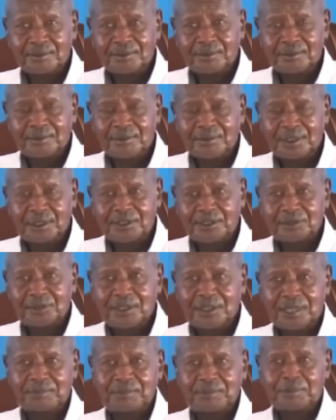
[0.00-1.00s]
When you
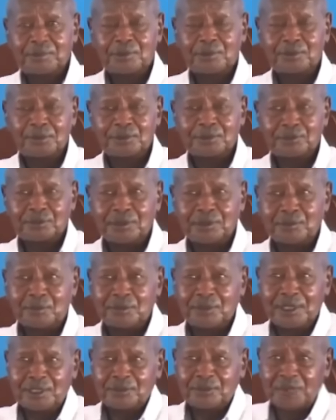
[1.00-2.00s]
hear people going to the
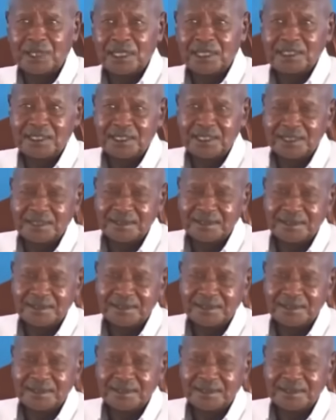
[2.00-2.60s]
moon and we are here,